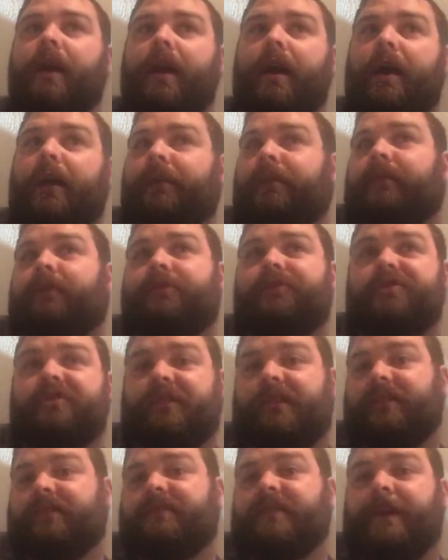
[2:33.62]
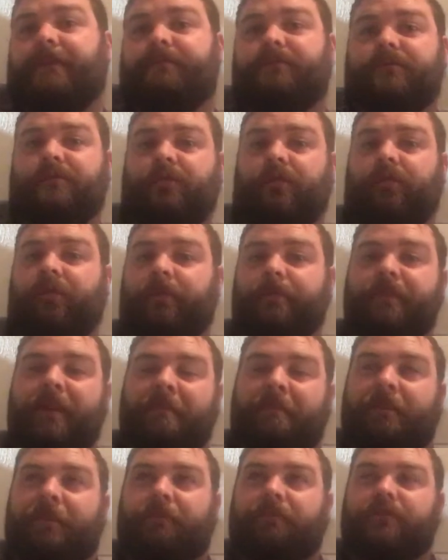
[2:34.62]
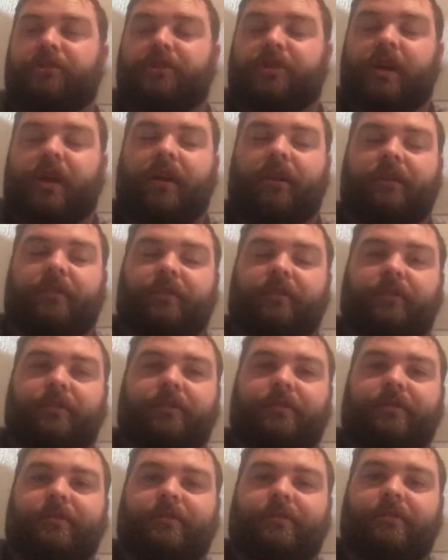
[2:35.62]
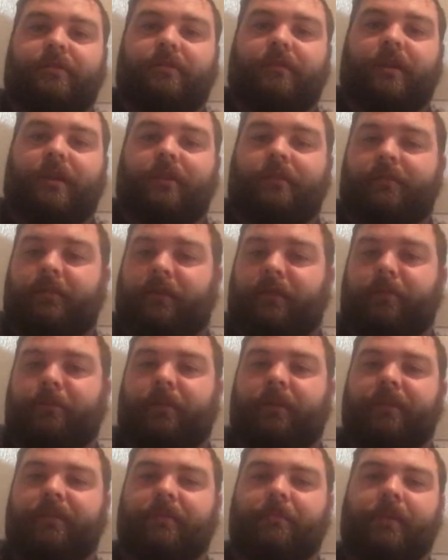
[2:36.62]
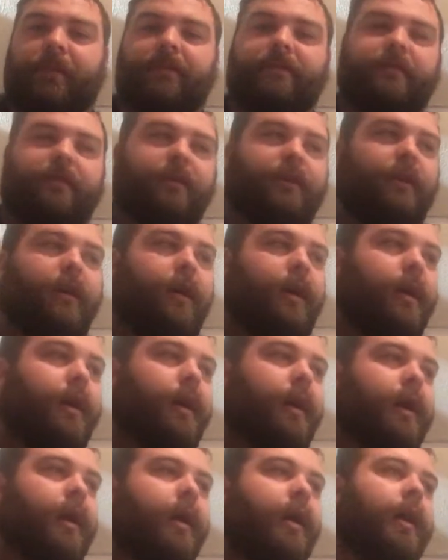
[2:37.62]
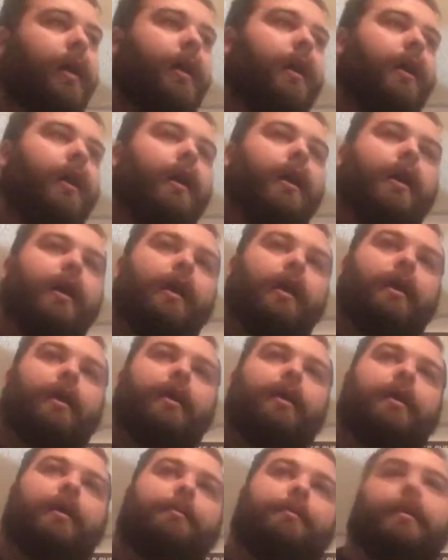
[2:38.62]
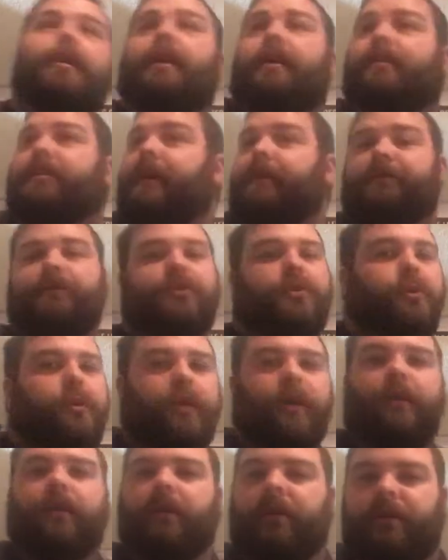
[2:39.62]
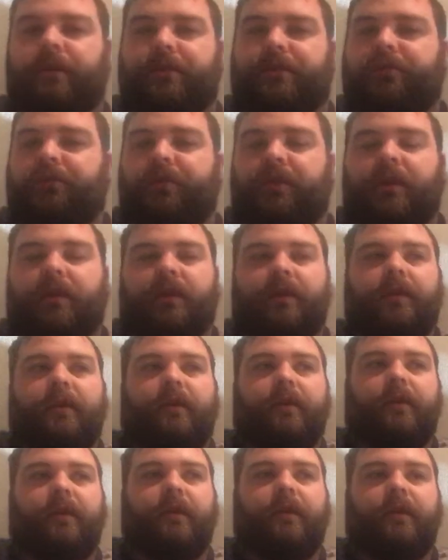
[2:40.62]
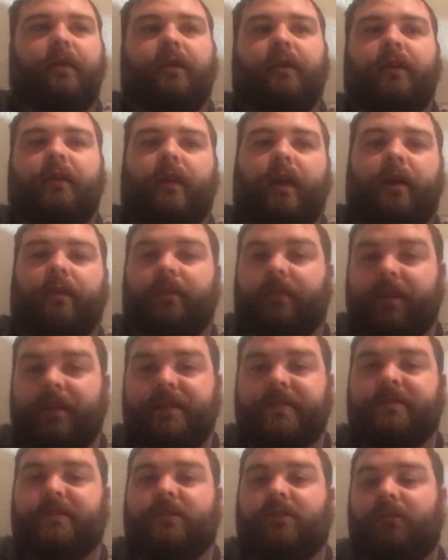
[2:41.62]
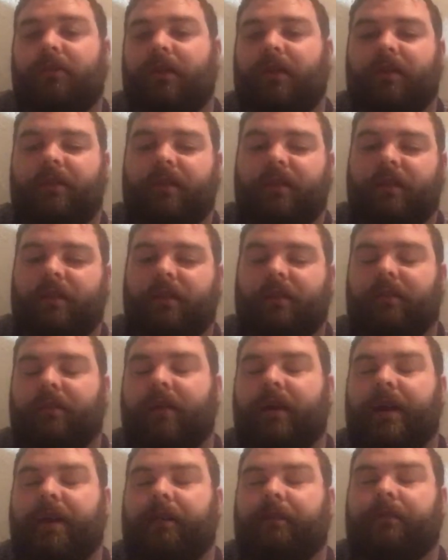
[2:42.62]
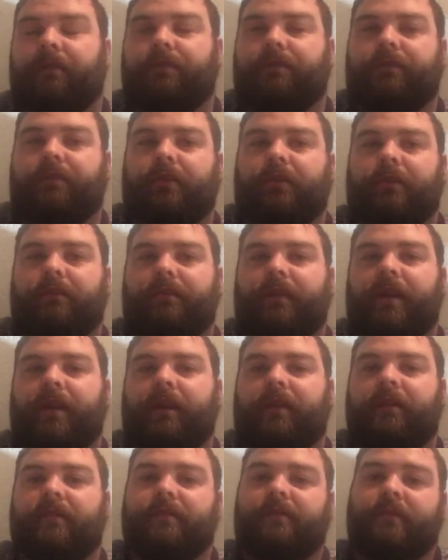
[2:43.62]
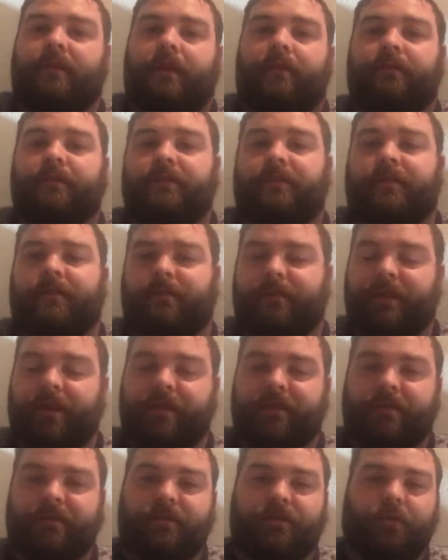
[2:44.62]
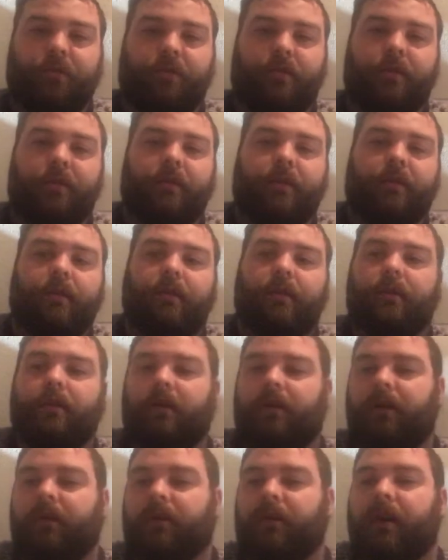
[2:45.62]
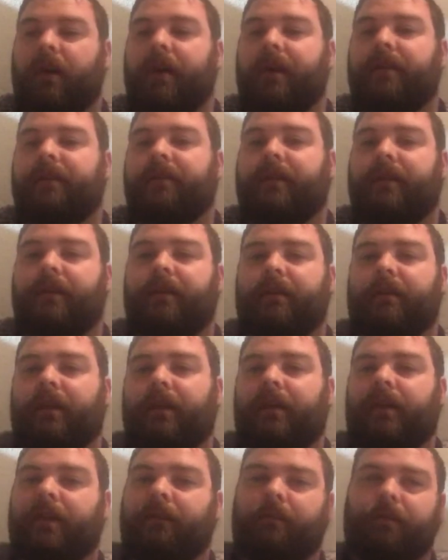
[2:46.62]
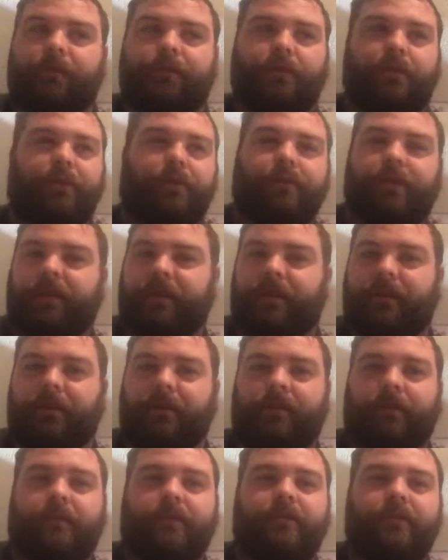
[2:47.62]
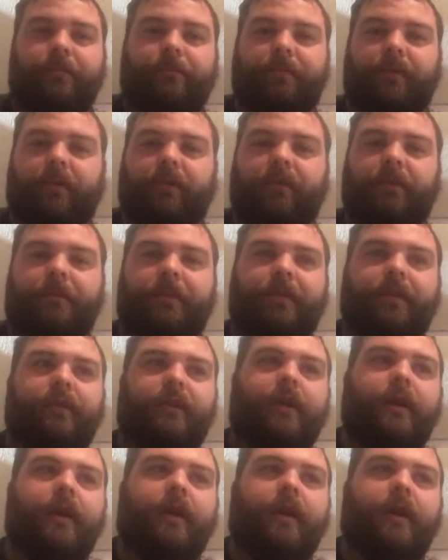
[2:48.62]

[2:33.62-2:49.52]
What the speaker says: and just gets absolutely peppered with shot and just plays amazing. But yeah, depth scoring, at least three of the lines for Vegas have a chance to score a lot, and even the fourth line can chip in a little bit.